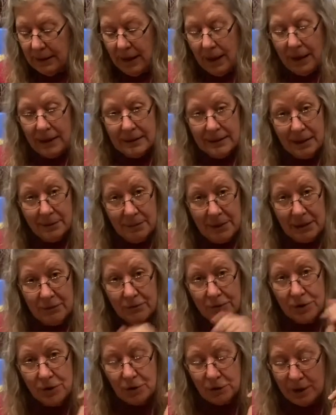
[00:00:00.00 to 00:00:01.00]
something
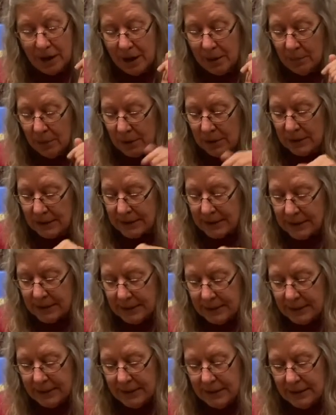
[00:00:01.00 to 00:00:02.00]
for your eyeballs,
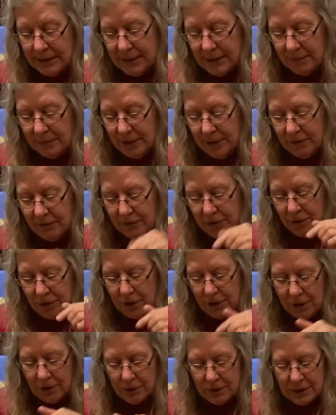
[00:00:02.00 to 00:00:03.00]
something for your
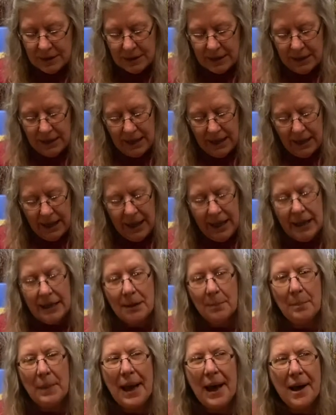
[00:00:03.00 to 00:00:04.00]
nose, and
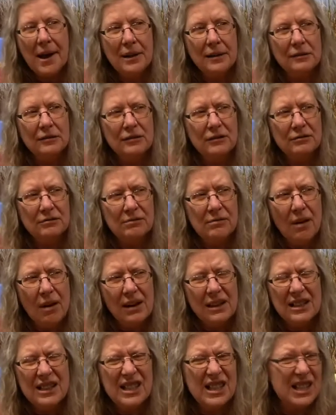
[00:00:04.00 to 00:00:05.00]
about
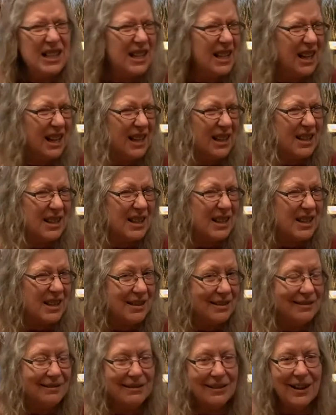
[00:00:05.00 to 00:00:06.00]
6
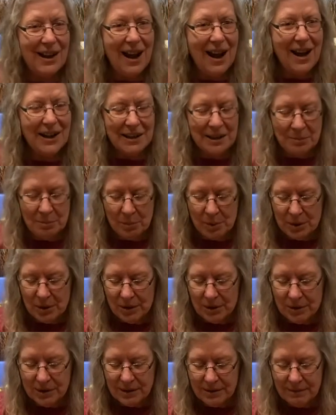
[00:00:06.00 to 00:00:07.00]
cotton
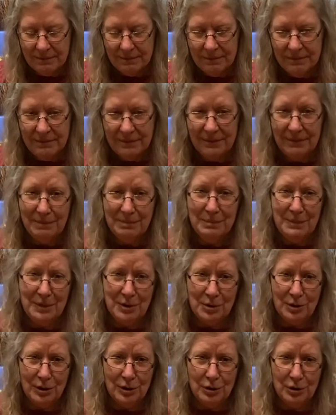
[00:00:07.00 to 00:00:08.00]
balls,
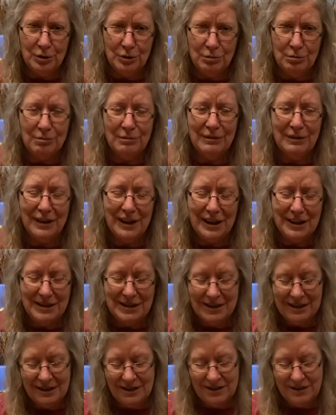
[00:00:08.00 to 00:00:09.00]
glue and
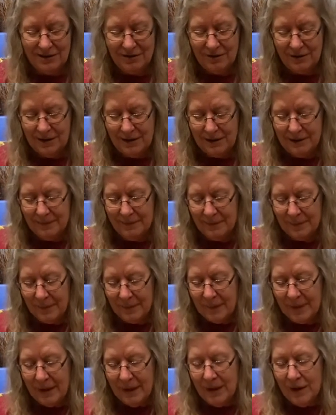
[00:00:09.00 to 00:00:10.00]
scissors.
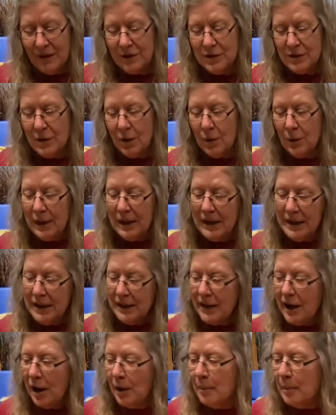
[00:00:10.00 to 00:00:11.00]
So in
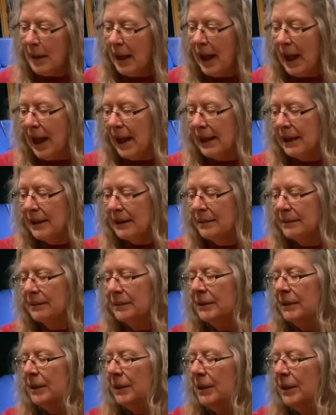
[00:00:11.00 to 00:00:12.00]
our bag,
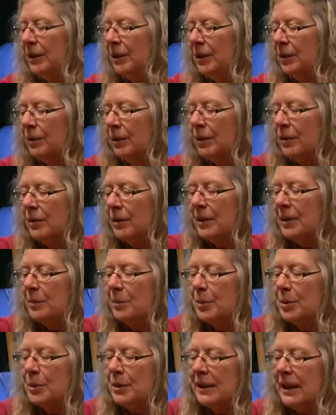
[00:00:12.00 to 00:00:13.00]
we're going to
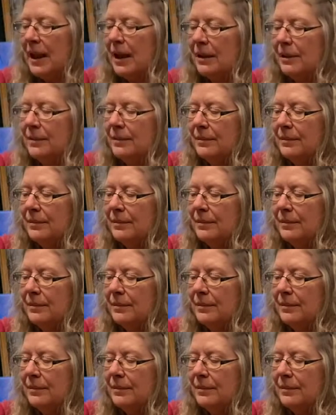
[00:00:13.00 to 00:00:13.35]
pull out